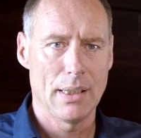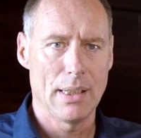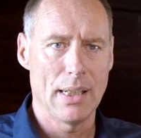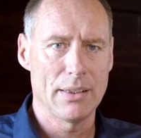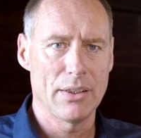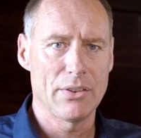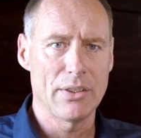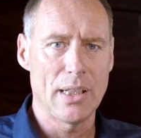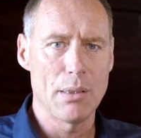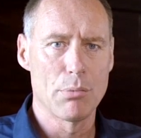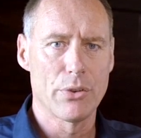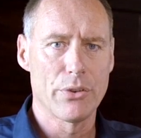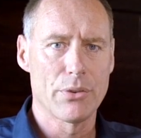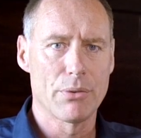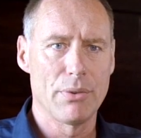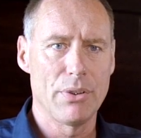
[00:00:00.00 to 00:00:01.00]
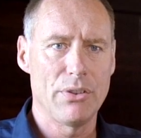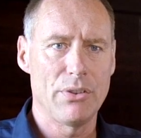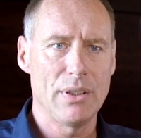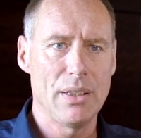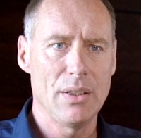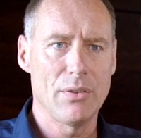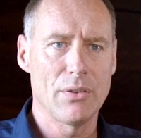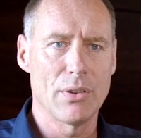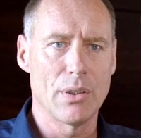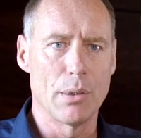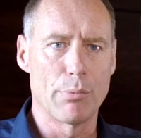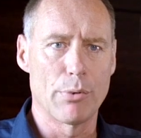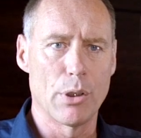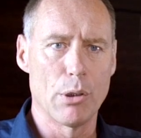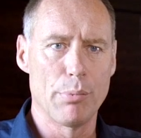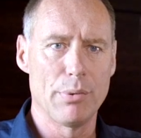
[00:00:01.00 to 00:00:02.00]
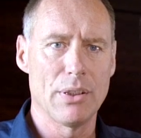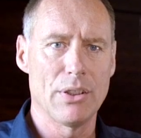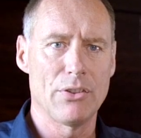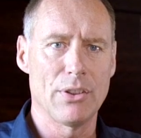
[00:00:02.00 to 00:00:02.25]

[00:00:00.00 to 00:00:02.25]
and is able to receive the appropriate